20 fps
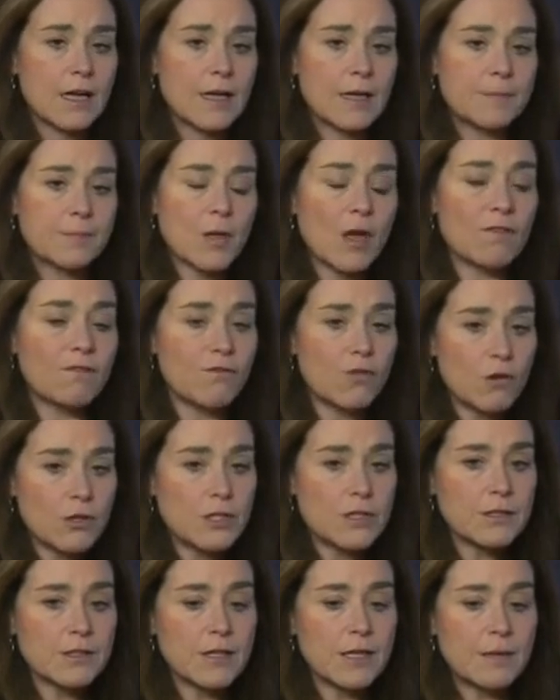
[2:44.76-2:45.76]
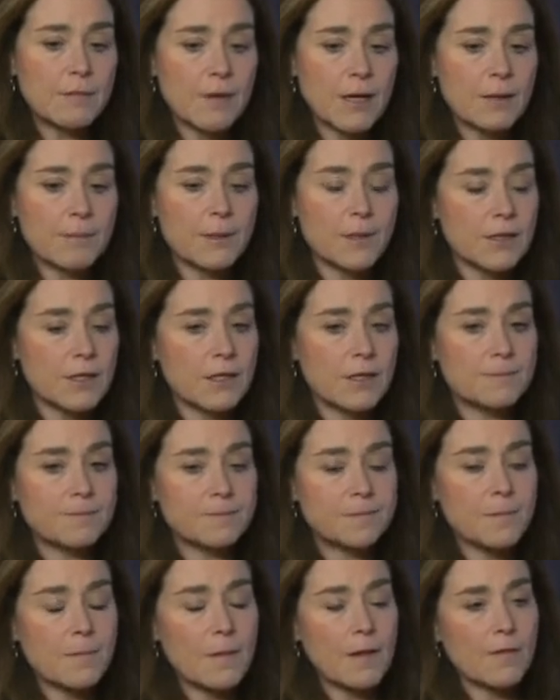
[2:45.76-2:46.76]
Unfortunately, in my
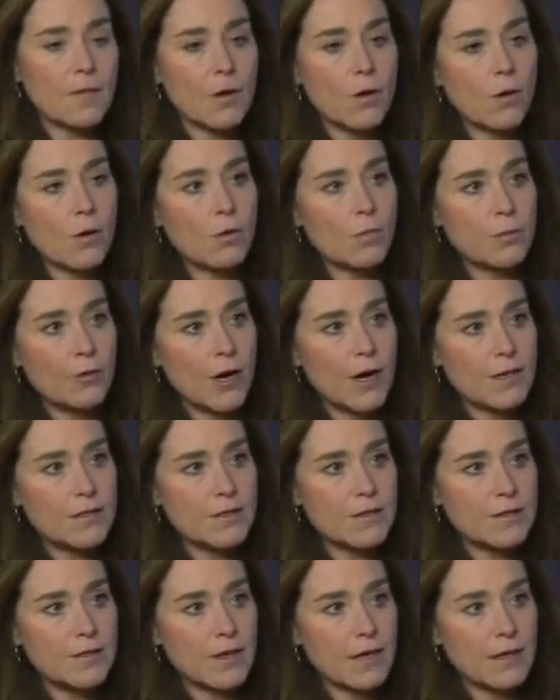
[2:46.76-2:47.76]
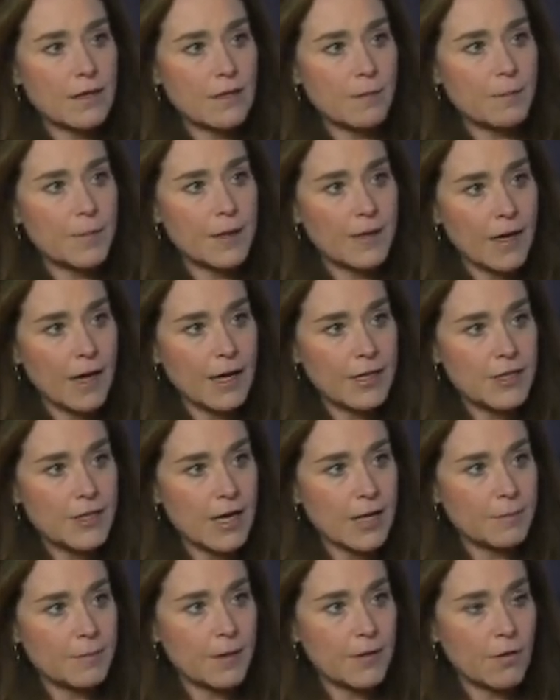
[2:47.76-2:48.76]
opinion, the whole process got a bit
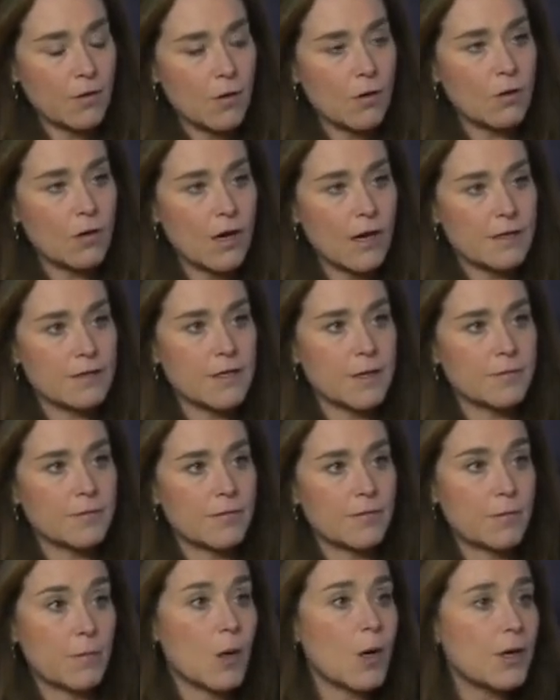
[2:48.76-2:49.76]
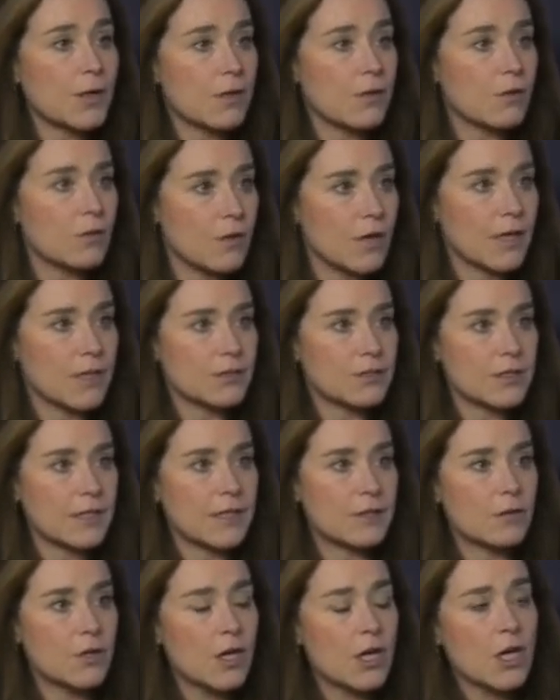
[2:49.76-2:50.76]
hijacked by the whole concept of the parking garage.
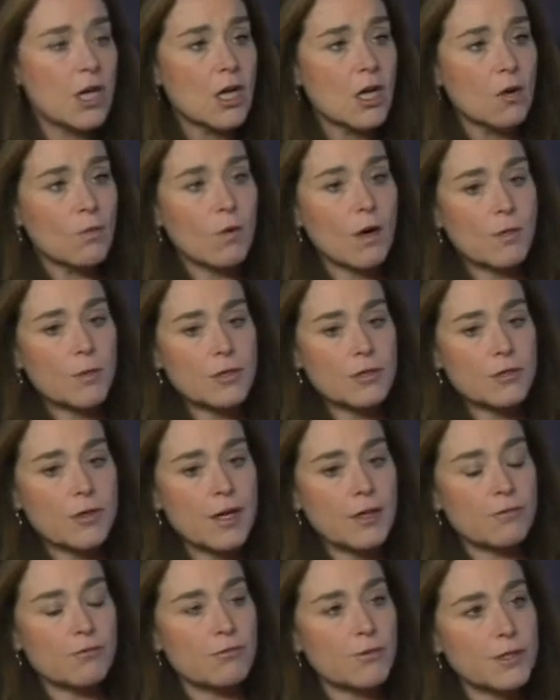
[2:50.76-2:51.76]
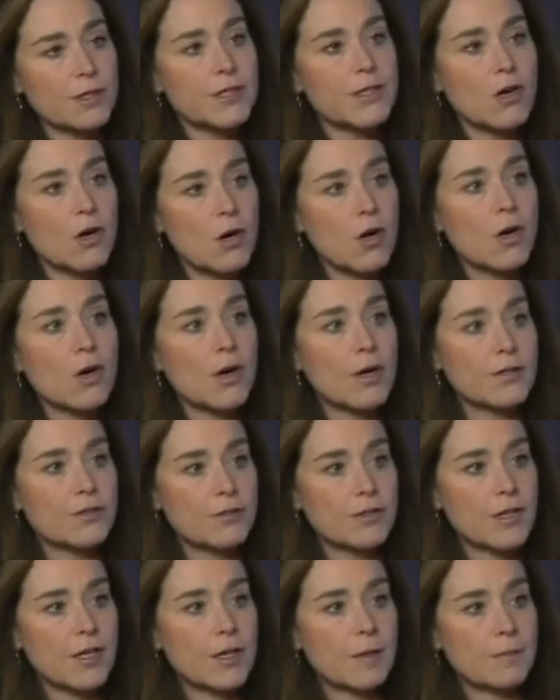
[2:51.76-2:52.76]
And while we tried really hard
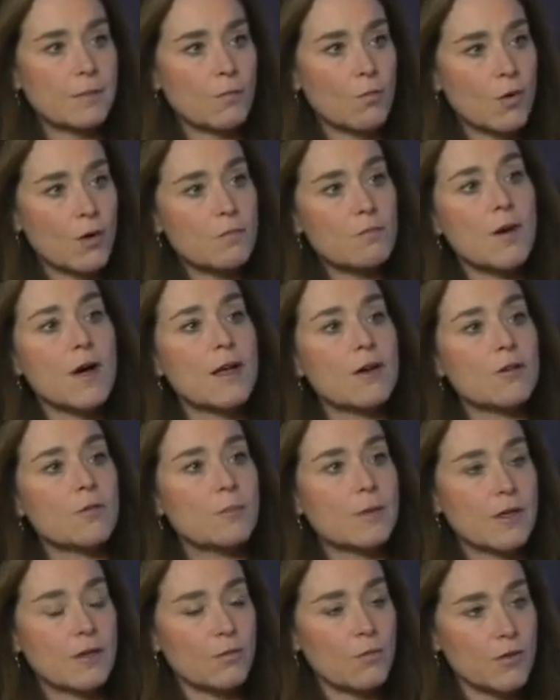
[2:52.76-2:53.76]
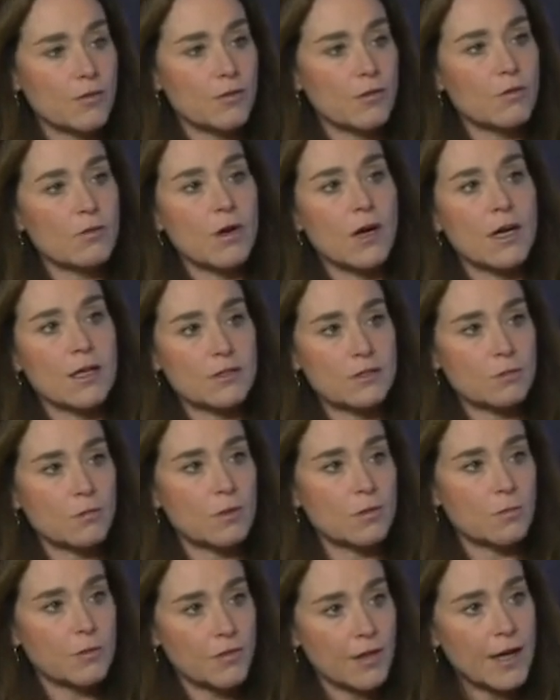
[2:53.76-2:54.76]
to keep one model being with the garage and
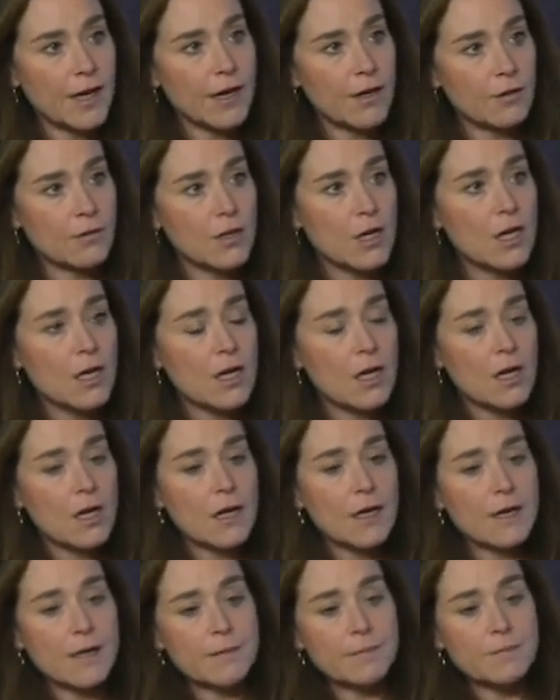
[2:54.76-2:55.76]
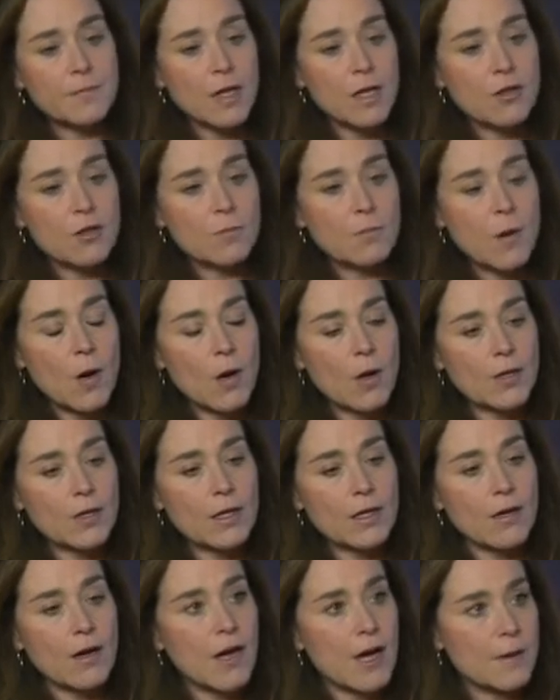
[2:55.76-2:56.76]
one without, the
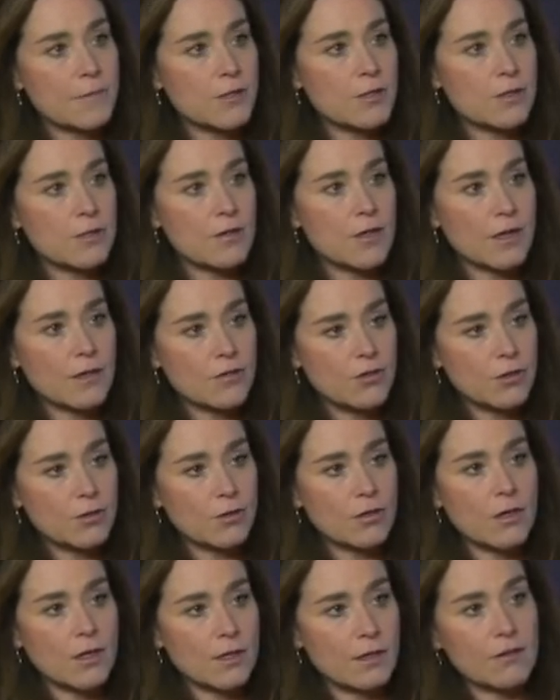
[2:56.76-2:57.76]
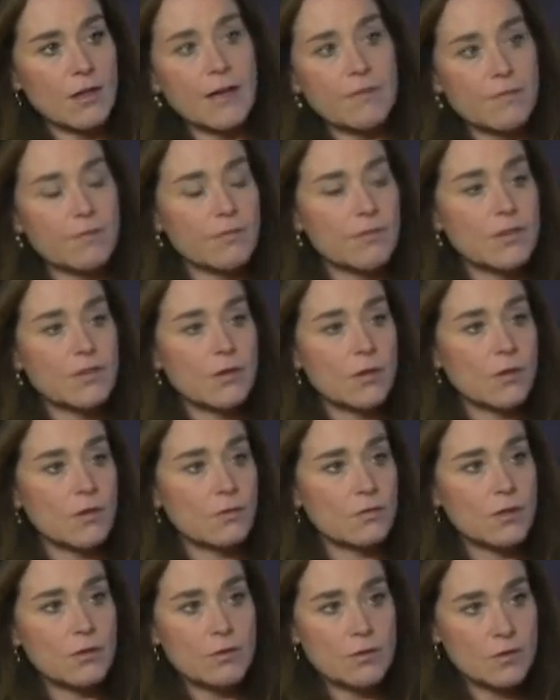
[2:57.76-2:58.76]
parking option then took on a life of its
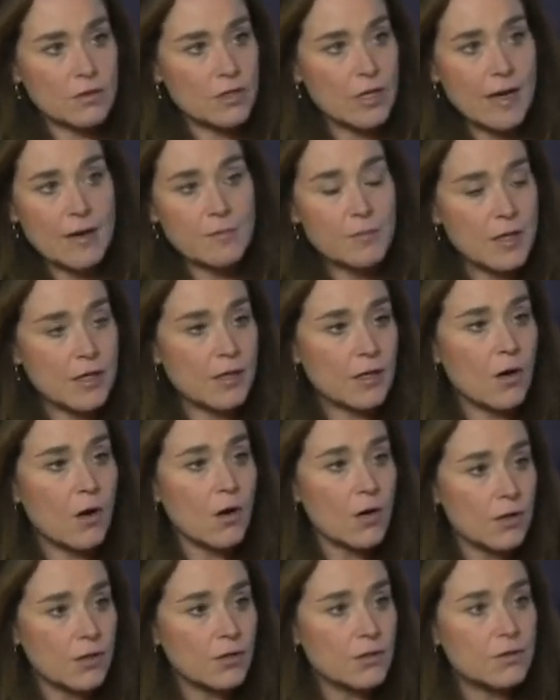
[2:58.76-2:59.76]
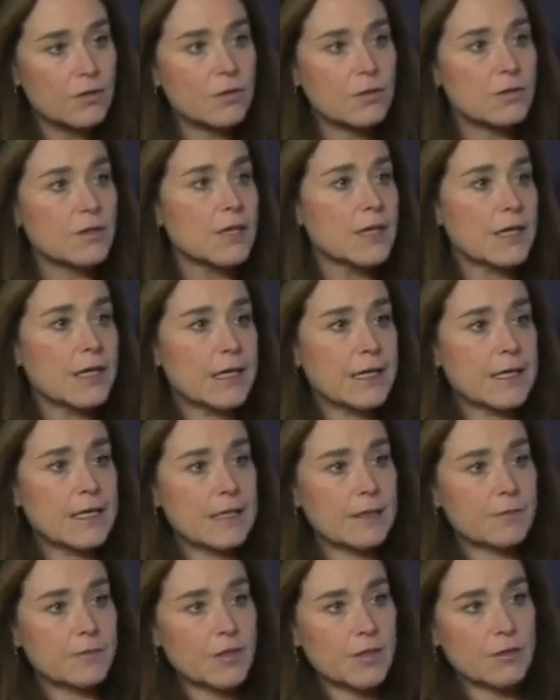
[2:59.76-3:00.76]
own. There was a town meeting article.
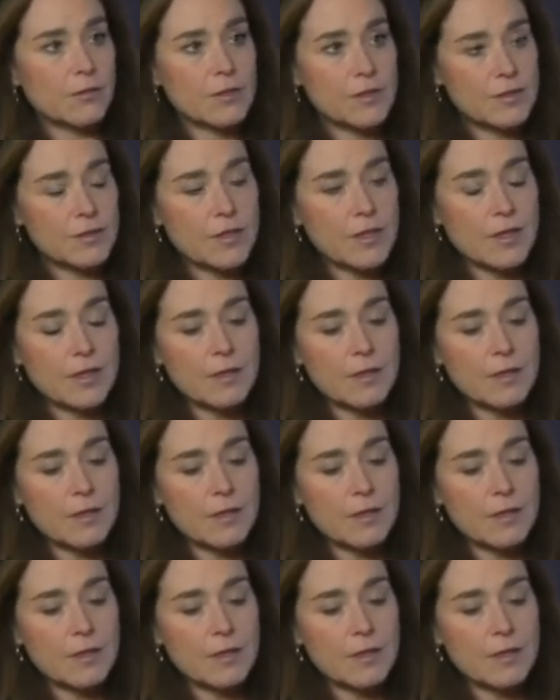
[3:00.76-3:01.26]
There was